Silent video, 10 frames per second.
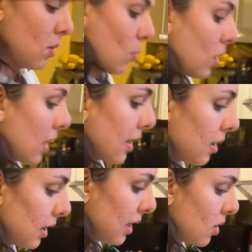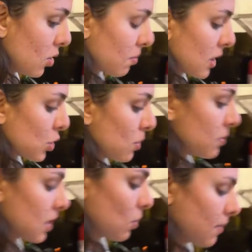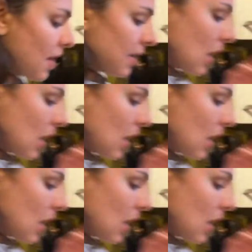we're gonna clean those mushrooms. And we've had a